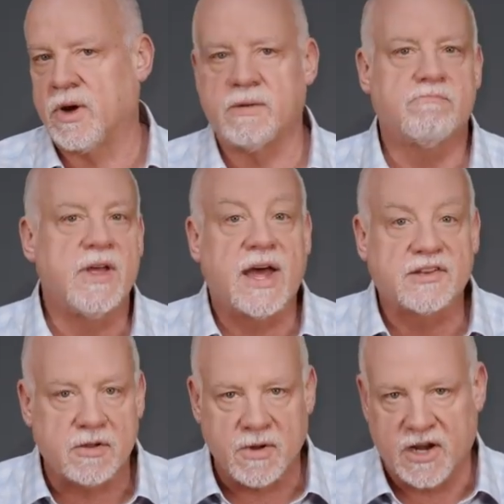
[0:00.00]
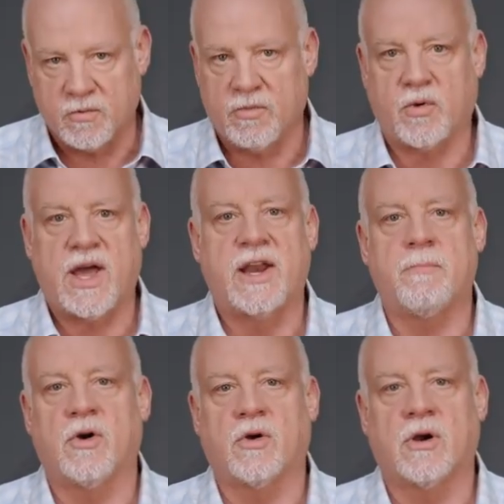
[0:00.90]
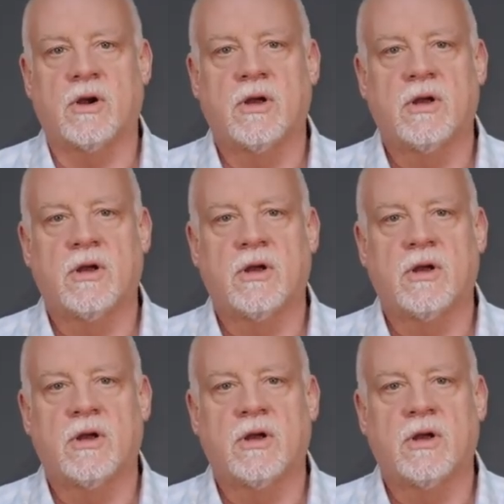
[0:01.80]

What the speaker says: like estimating with planning poker.